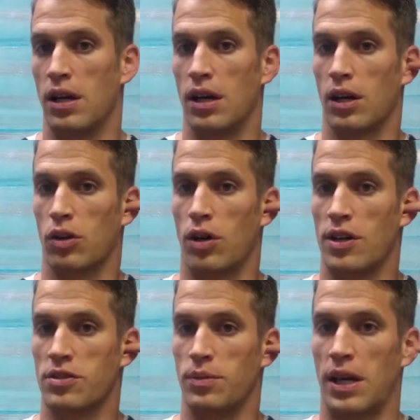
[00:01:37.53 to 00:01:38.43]
across
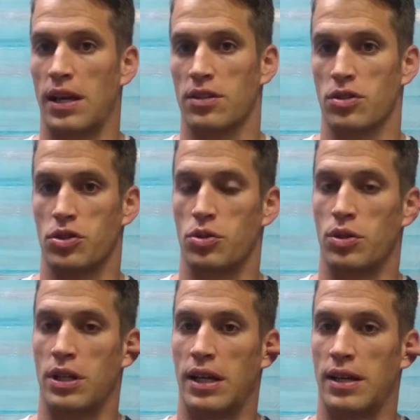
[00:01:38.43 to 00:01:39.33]
the meatus or
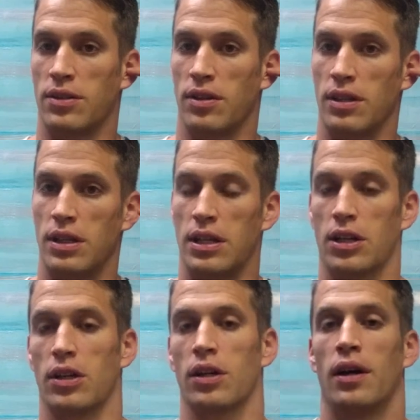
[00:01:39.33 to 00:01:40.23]
shooting it into the
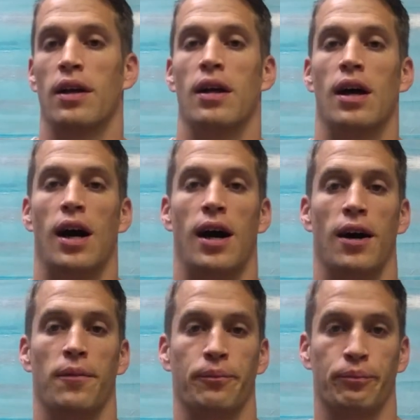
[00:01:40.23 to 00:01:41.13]
ear.
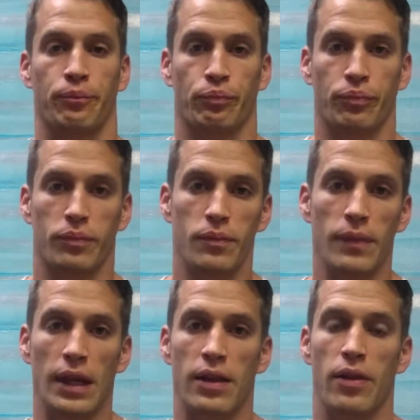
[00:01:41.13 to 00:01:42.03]
Um,
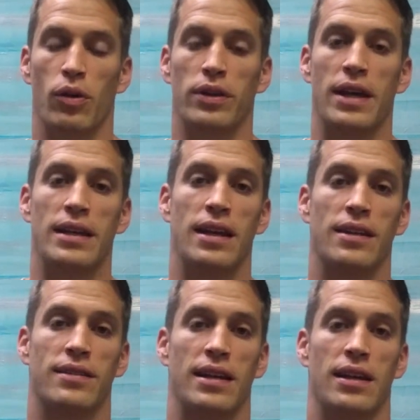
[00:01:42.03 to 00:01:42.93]
what they did
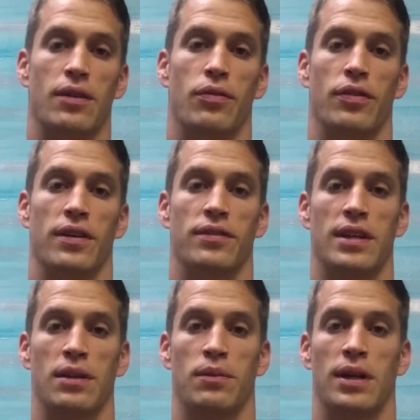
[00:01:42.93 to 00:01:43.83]
is they did
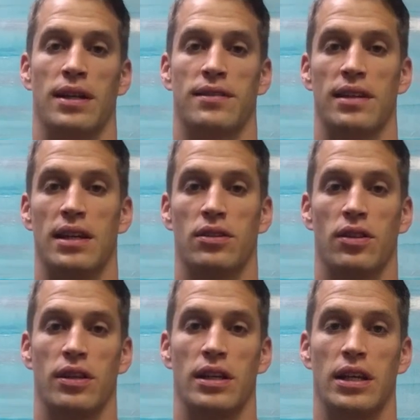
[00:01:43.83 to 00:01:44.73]
15 minutes into
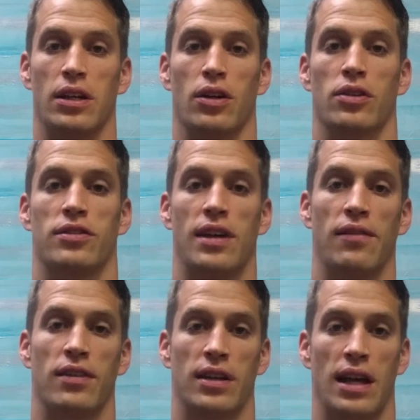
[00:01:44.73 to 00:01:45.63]
the ear
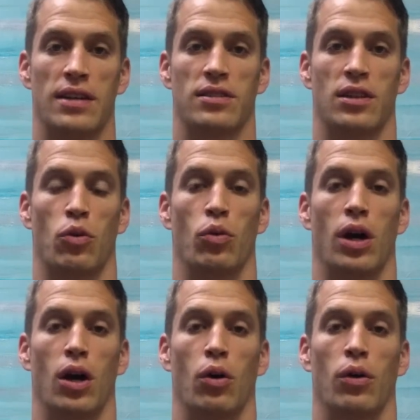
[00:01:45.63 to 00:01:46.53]
seven days in a
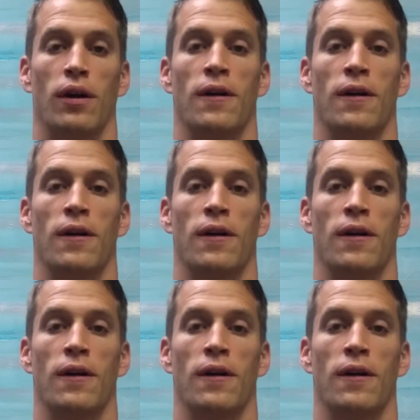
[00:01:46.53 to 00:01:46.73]
row,